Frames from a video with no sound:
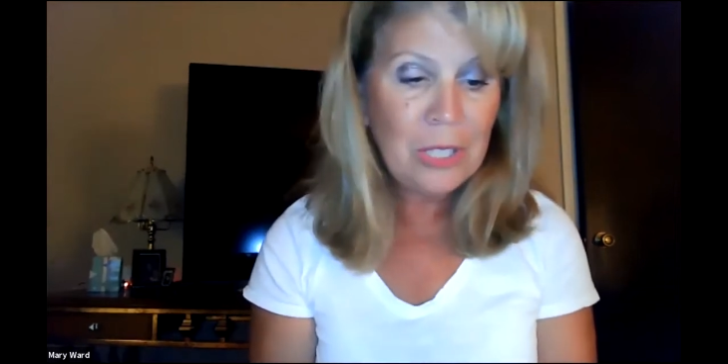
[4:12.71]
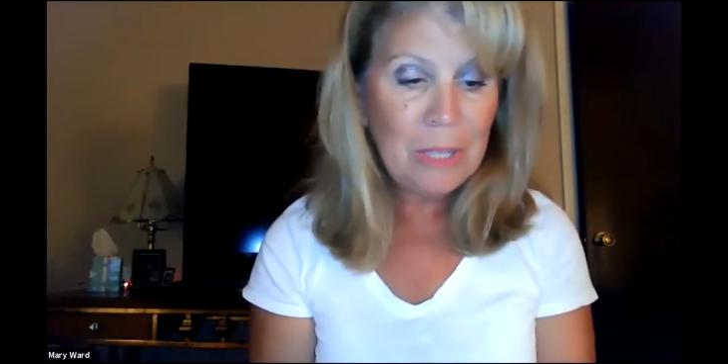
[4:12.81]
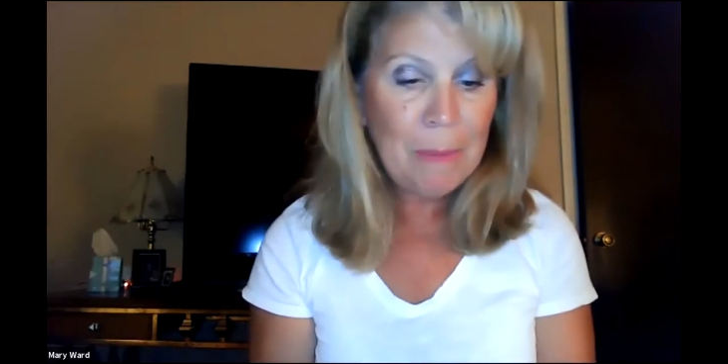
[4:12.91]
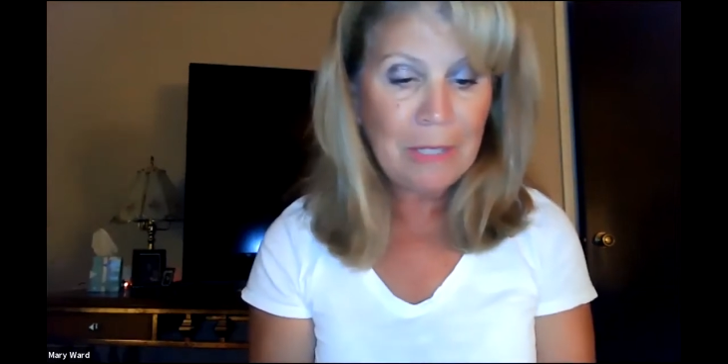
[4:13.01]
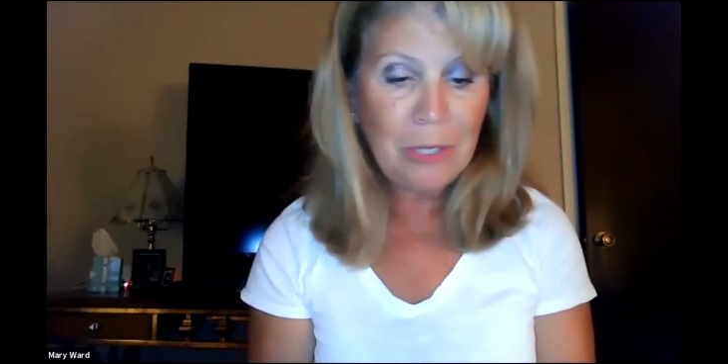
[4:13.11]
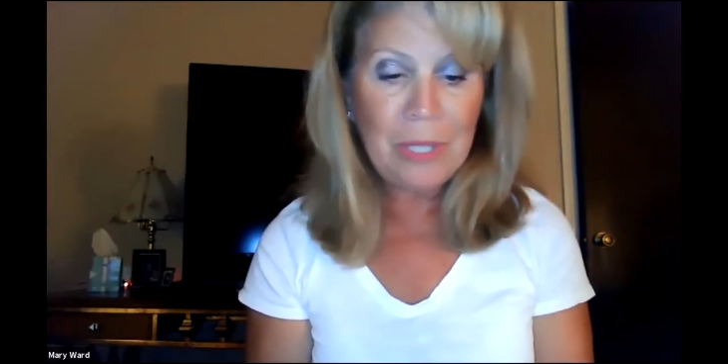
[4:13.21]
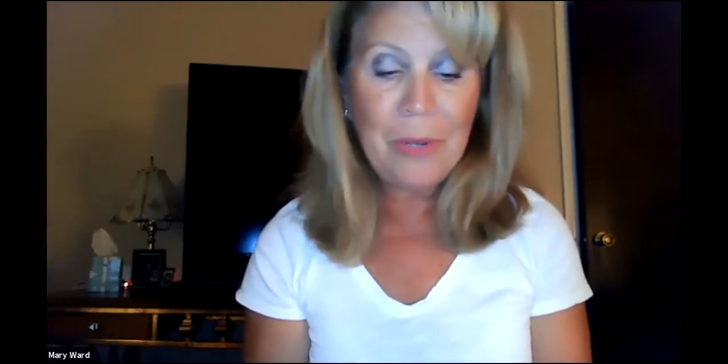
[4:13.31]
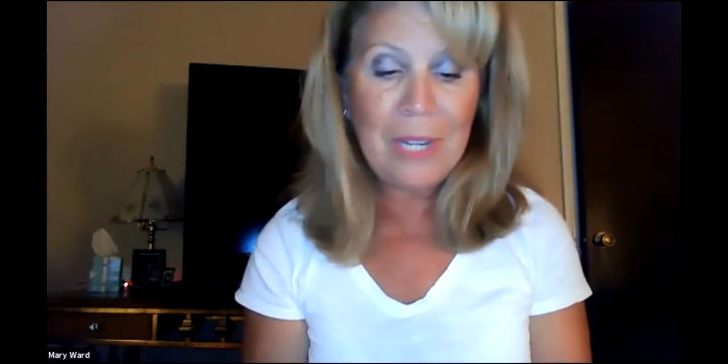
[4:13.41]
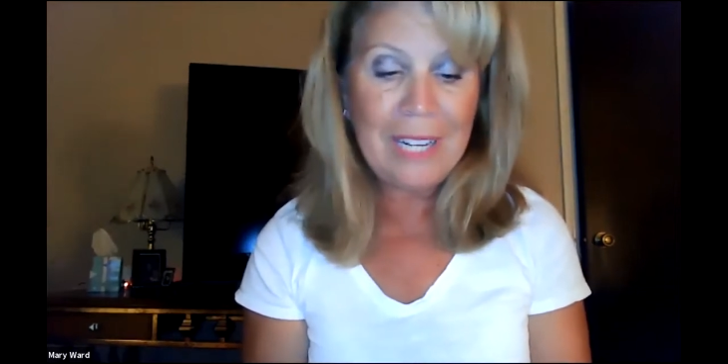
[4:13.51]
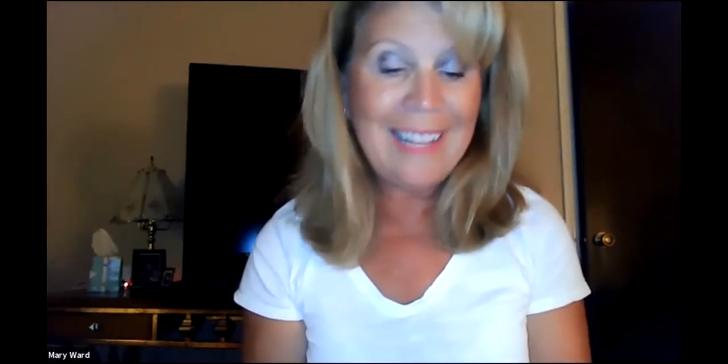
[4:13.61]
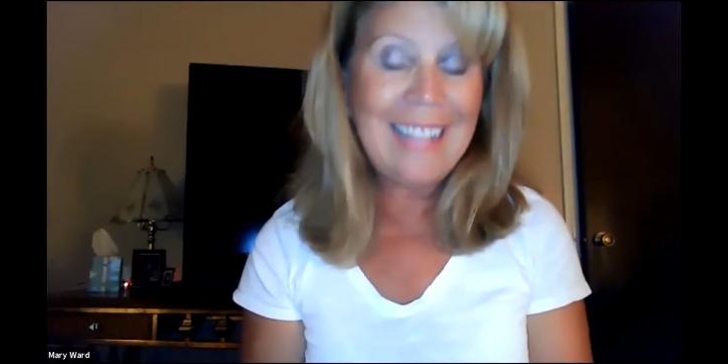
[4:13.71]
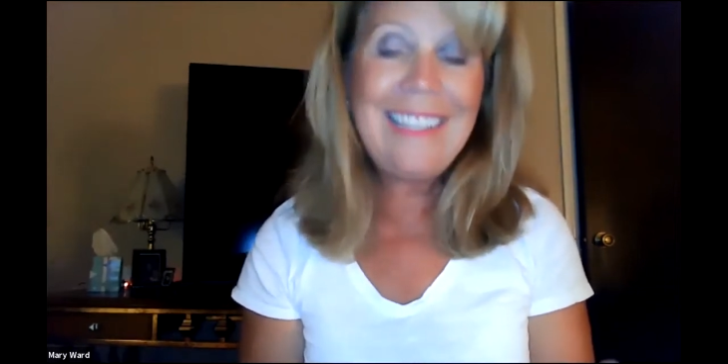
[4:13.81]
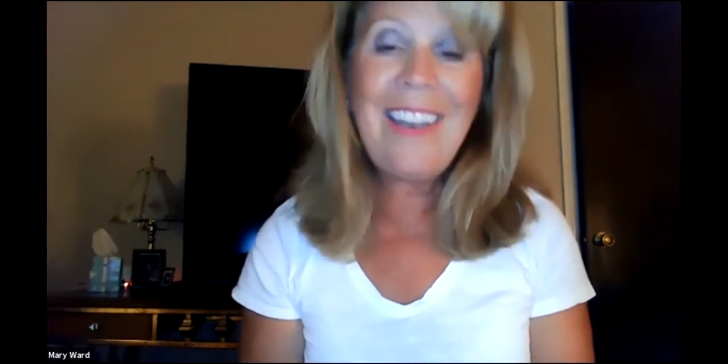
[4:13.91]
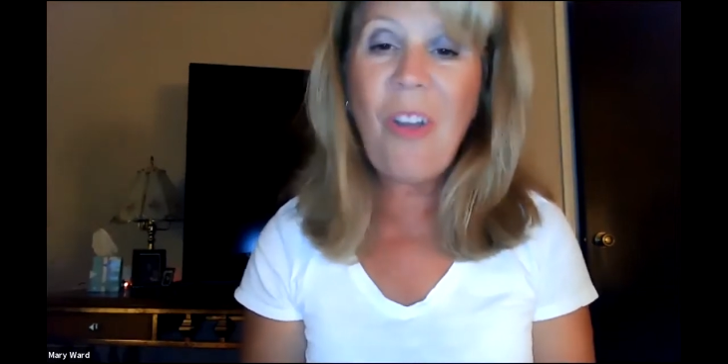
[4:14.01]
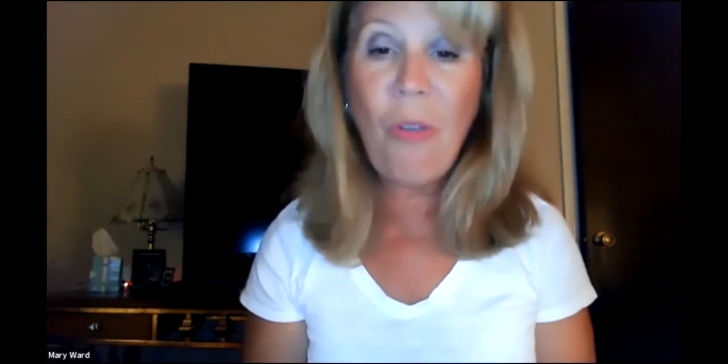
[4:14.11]
good about strength training, and
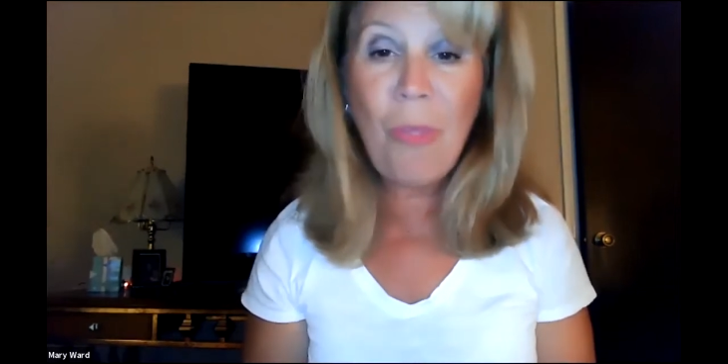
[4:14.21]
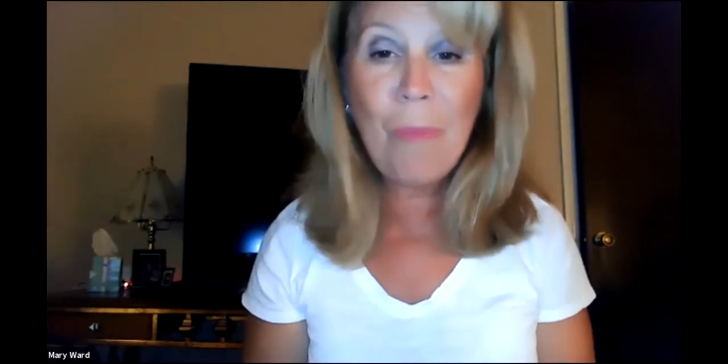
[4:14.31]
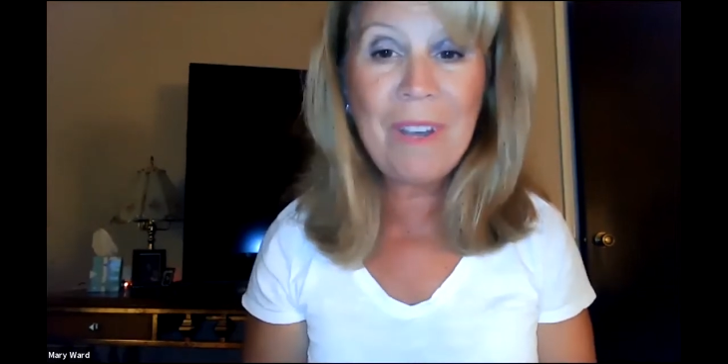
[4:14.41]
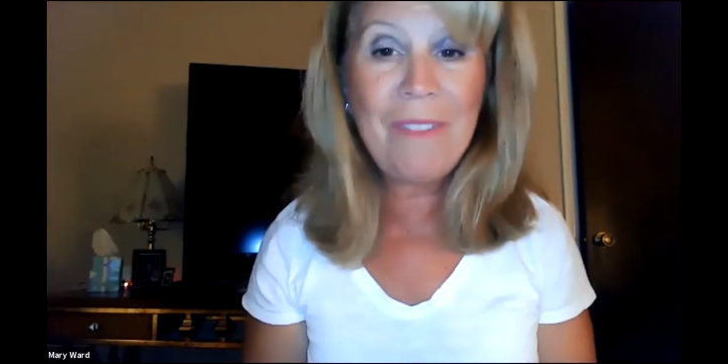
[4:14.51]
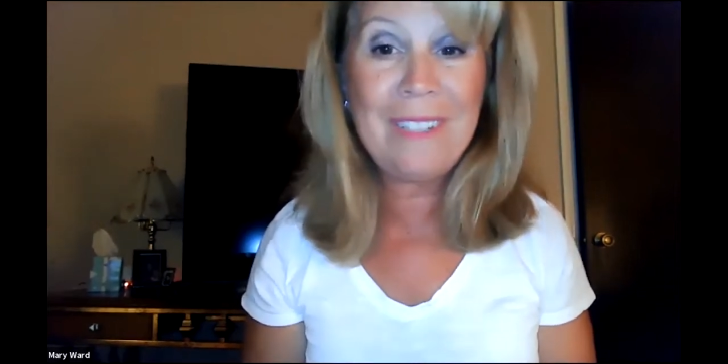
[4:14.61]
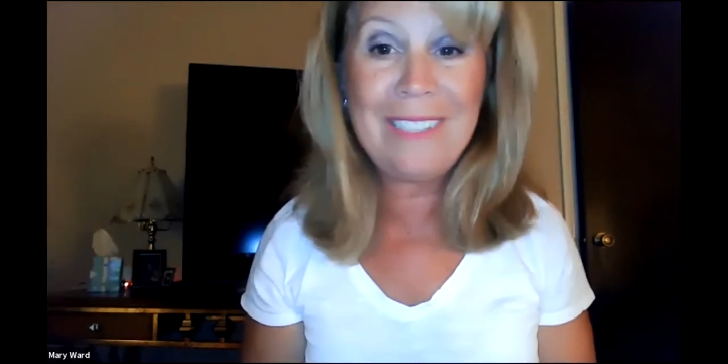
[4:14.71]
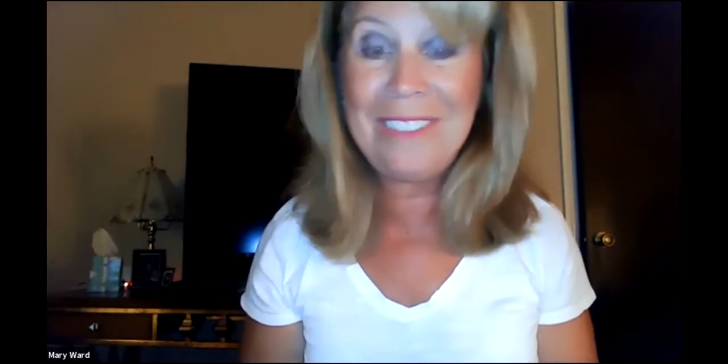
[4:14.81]
that's not all the benefits.